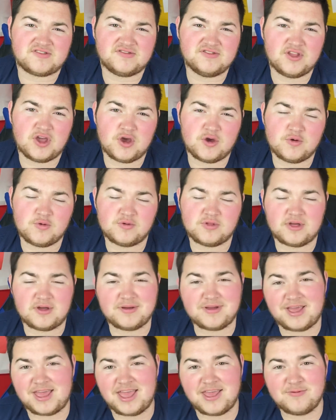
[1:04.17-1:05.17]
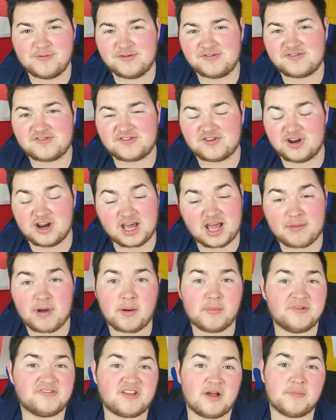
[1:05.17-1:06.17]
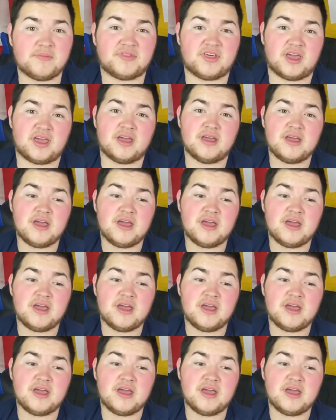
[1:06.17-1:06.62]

knew that he was going to come up with something.